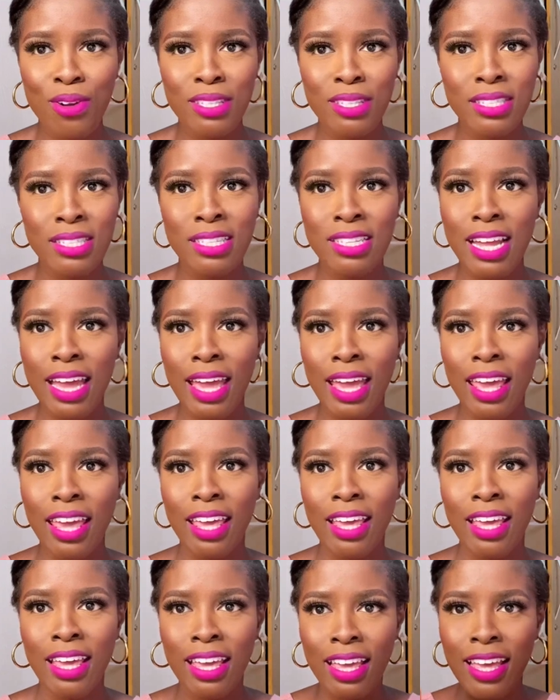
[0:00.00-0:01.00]
it's like
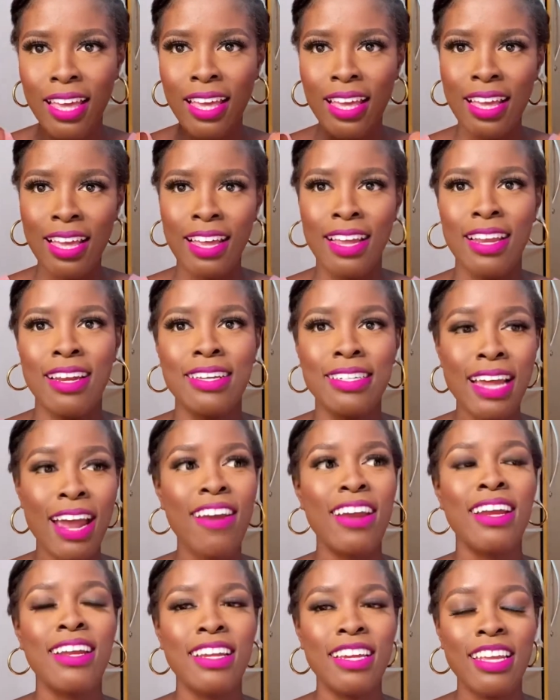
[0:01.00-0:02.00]

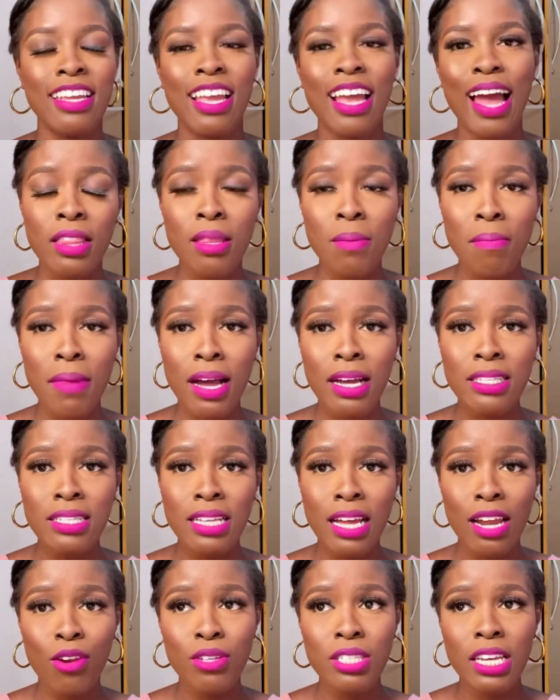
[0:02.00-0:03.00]
directly. Marks
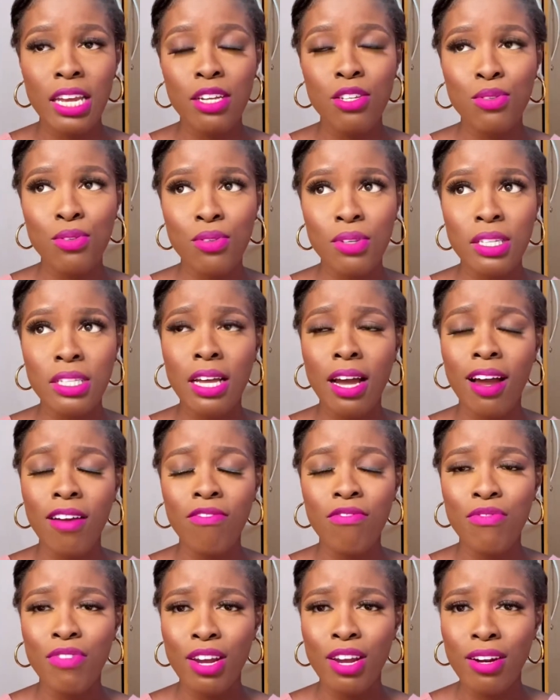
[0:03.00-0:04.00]
allotted to it are
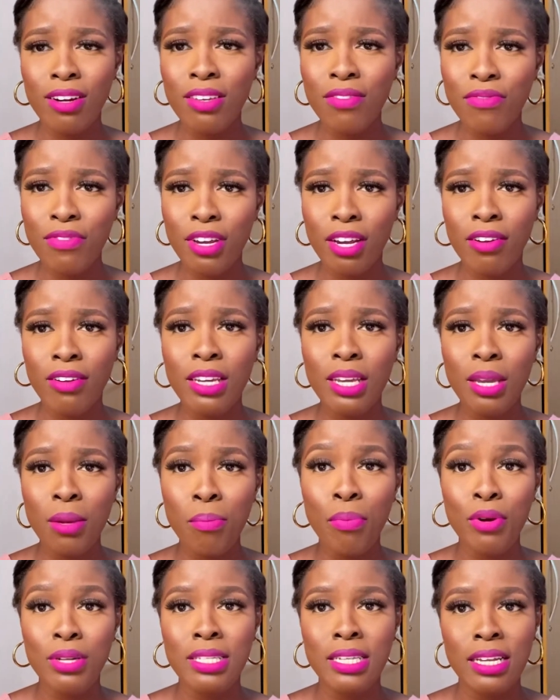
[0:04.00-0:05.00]
very
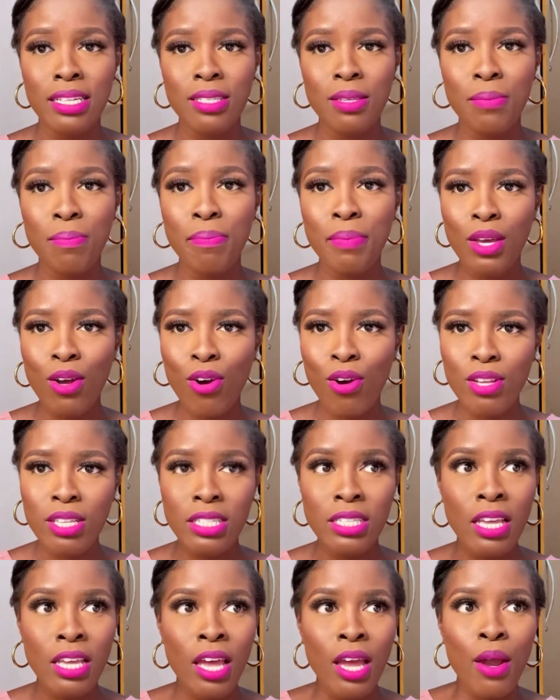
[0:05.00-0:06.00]
important
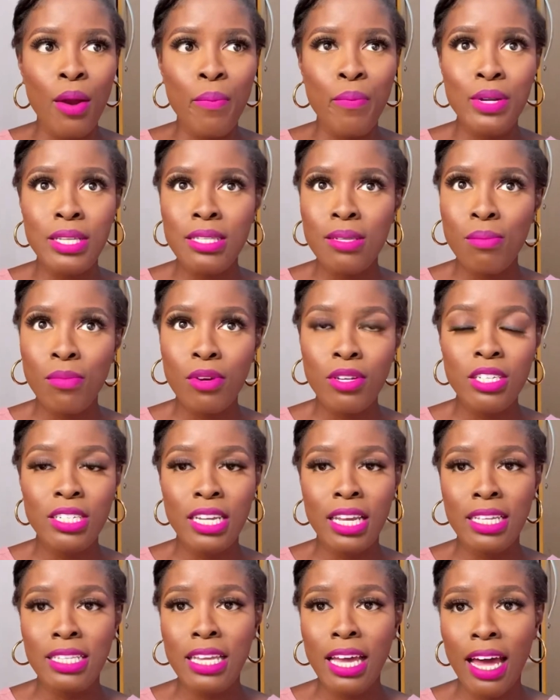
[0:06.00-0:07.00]
because pretty much
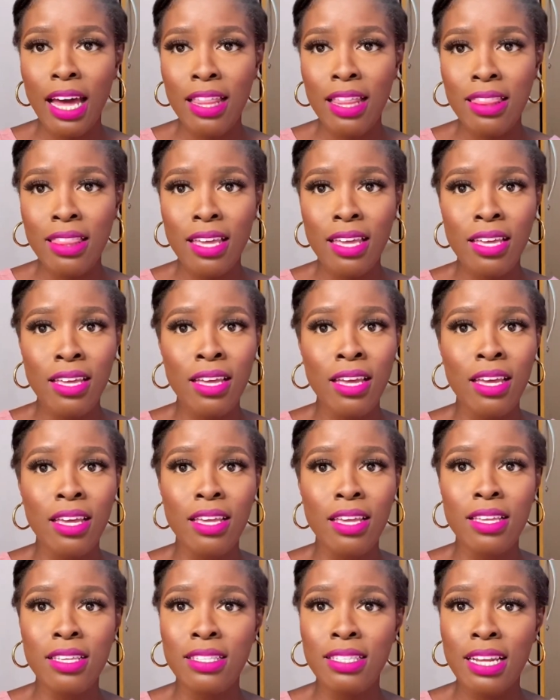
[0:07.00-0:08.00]
the entire thing
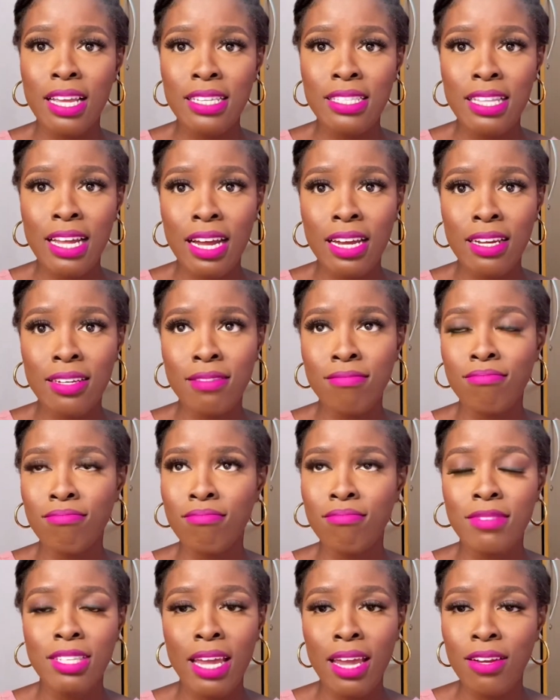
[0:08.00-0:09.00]
is less than
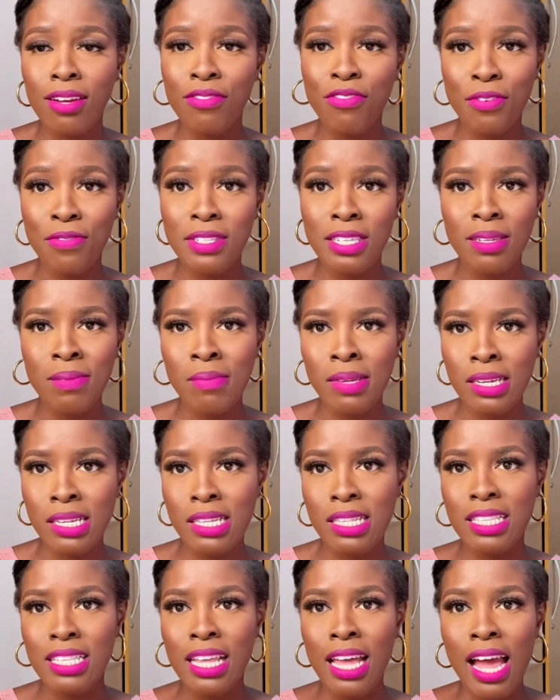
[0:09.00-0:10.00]
10-15
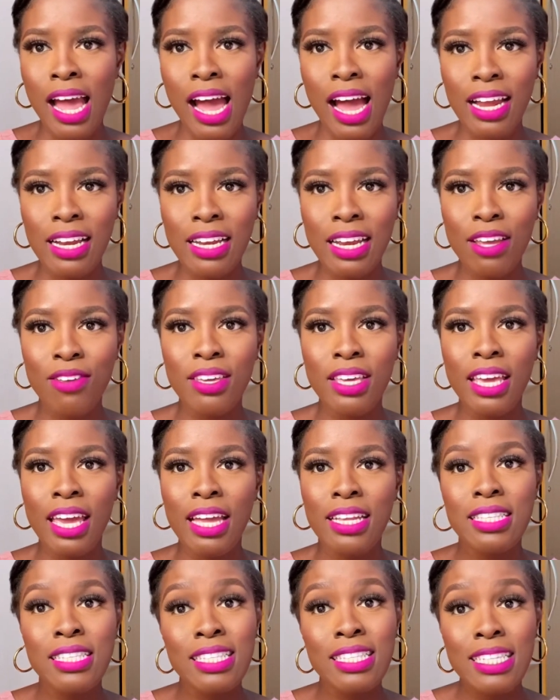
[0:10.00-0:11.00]
minutes, and then you
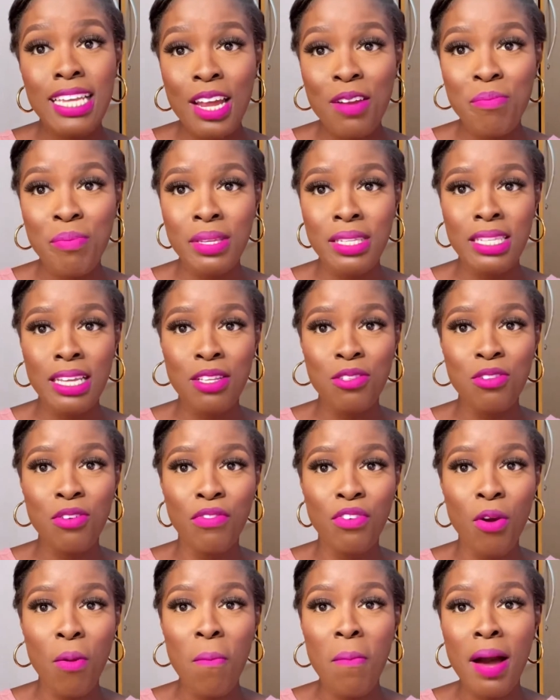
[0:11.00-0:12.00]
get 10% of
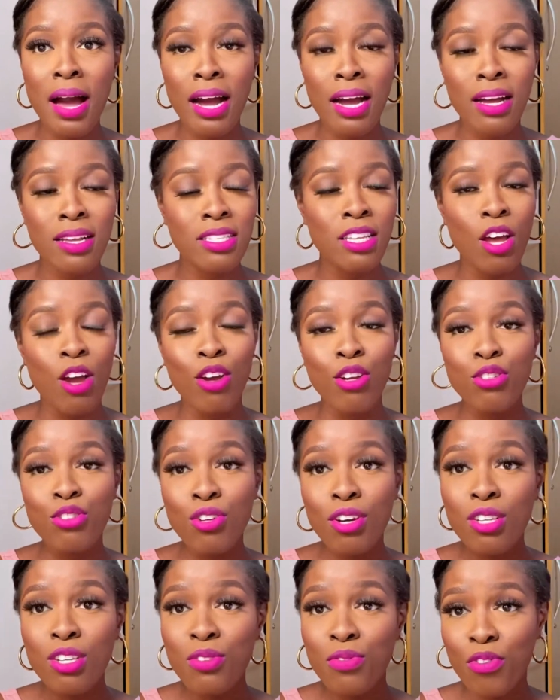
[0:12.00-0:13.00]
your marks
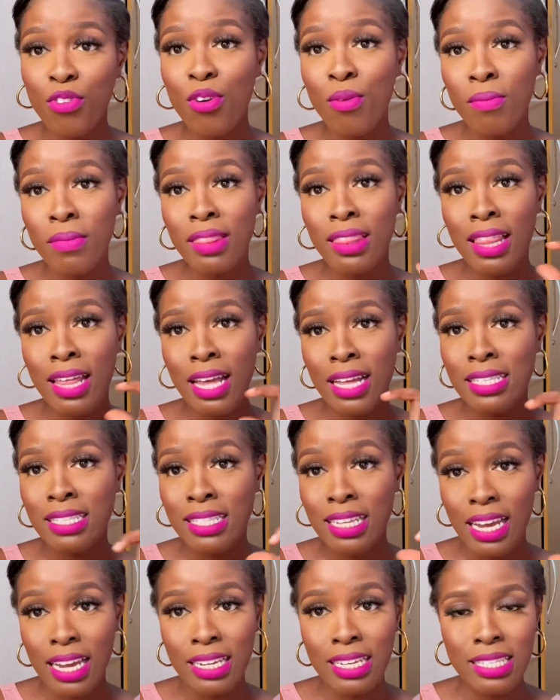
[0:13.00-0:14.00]
just from that
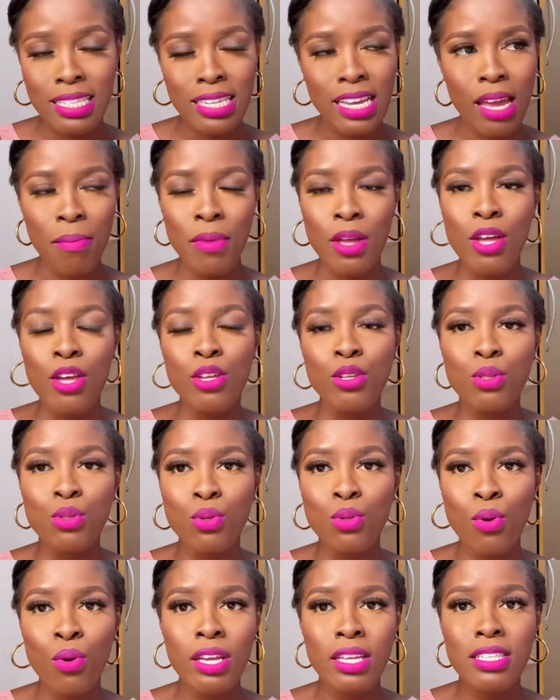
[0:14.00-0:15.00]
tiny time.
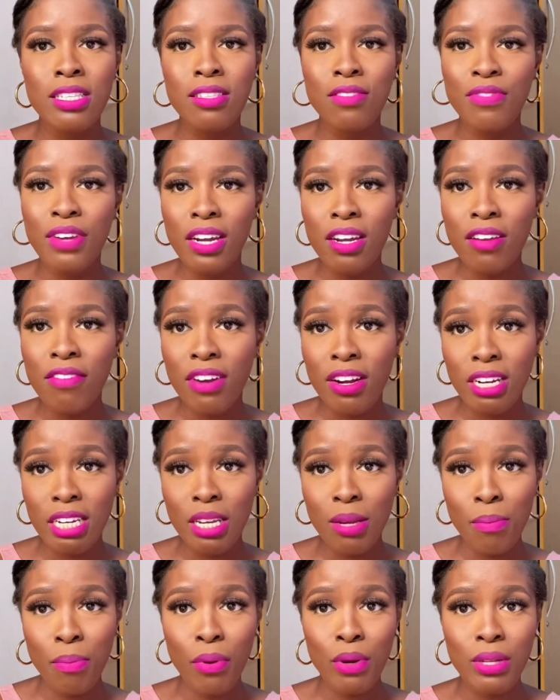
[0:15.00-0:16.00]
So it is very
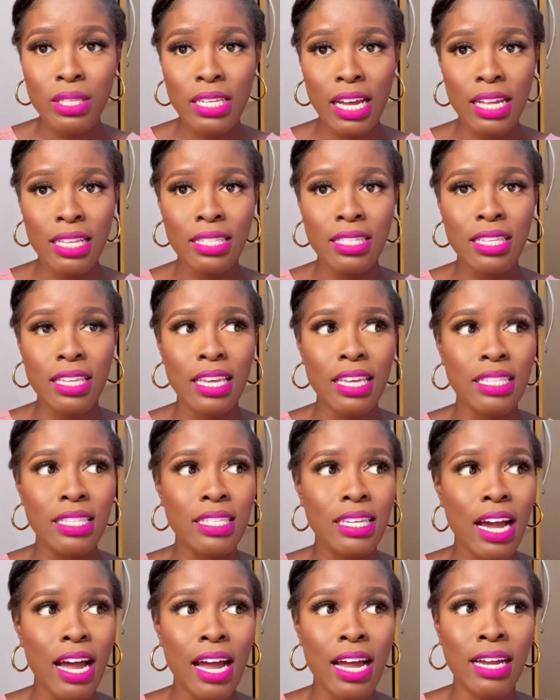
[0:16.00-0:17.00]
important. It
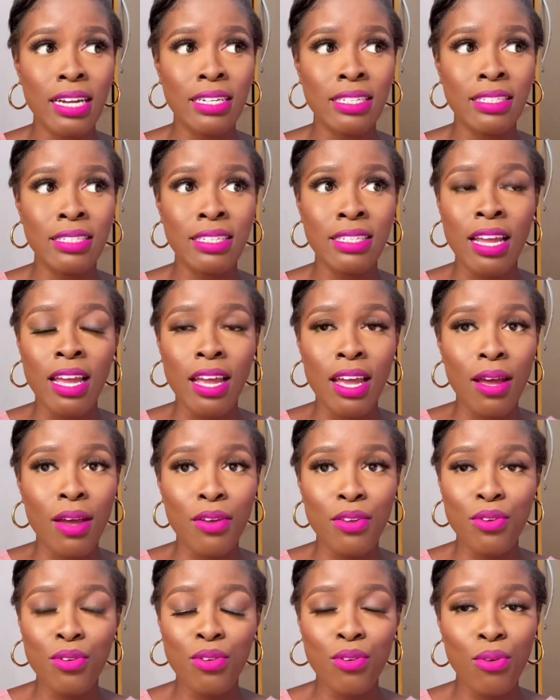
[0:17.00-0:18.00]
can,
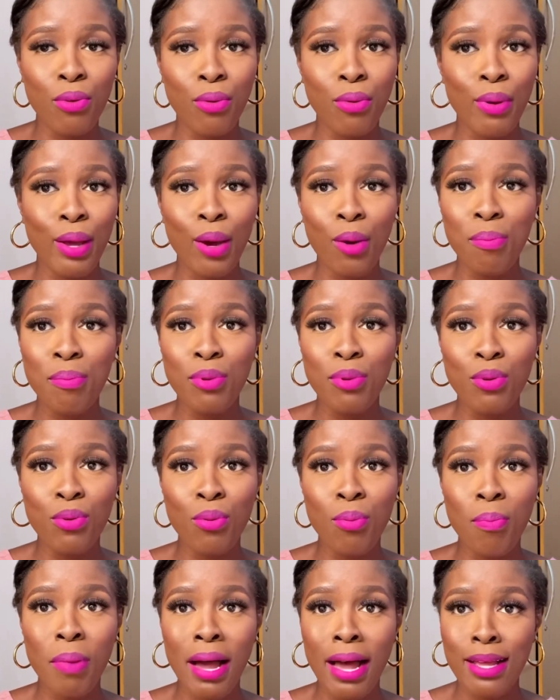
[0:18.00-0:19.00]
you know, help
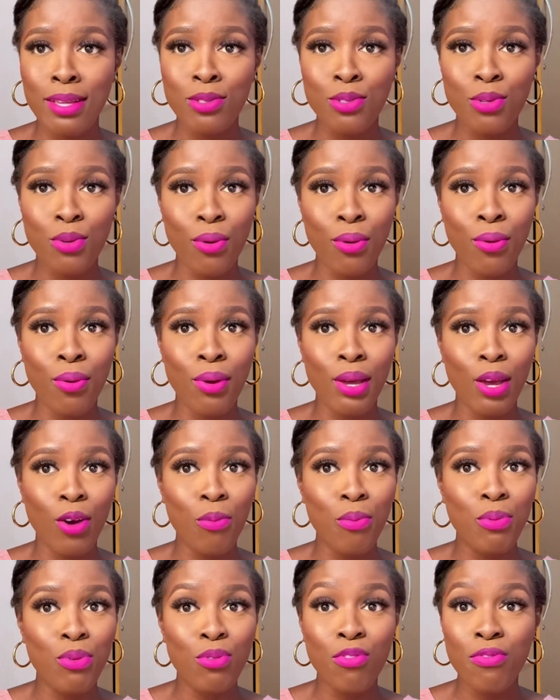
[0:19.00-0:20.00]
you pass or
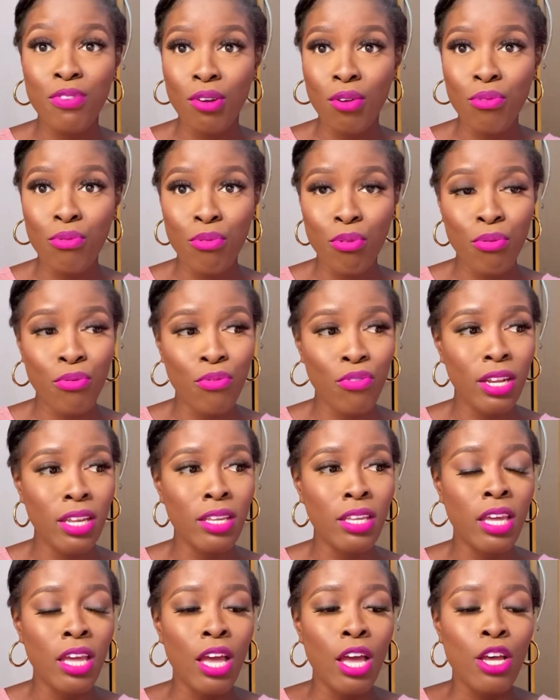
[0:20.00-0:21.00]
help you fail
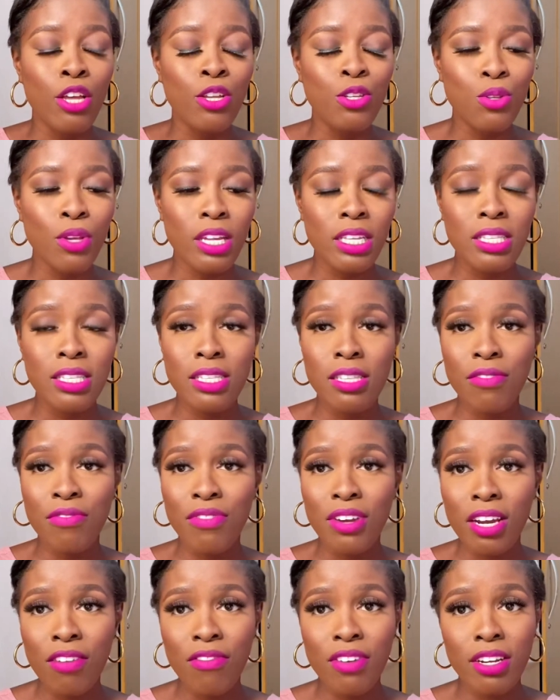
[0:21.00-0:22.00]
woefully. So it is a
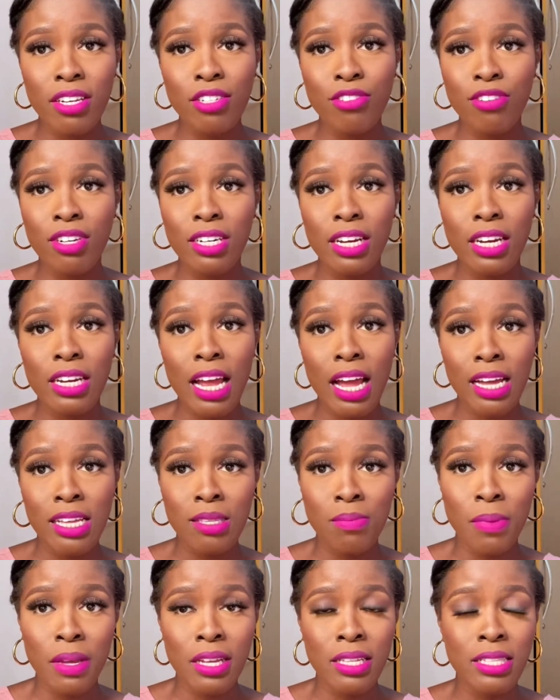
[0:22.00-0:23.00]
very dreaded
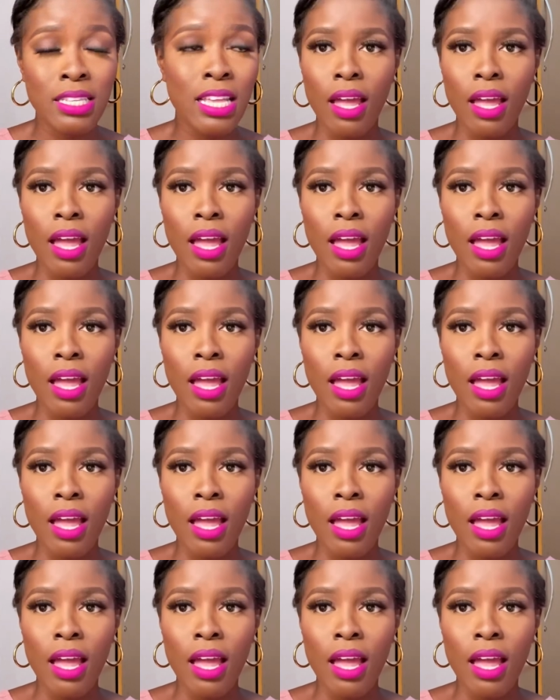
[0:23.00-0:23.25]
aspect.